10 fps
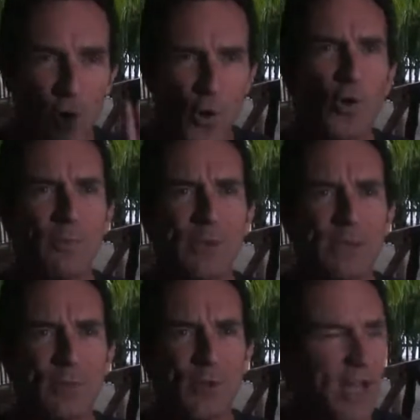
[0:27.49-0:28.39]
old
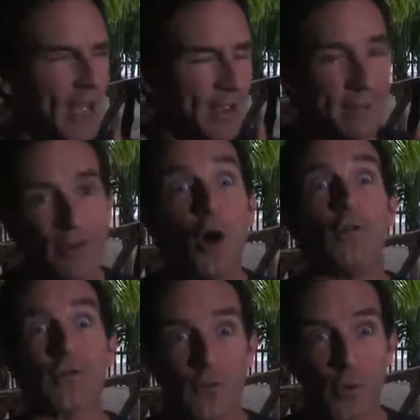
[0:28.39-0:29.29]
people
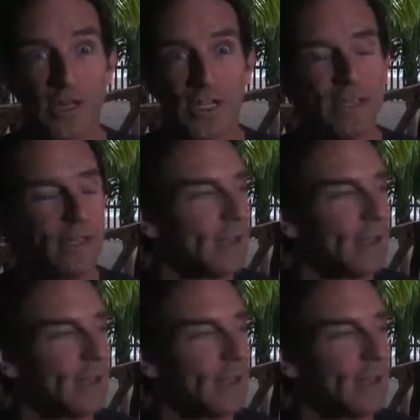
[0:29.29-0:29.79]
over 40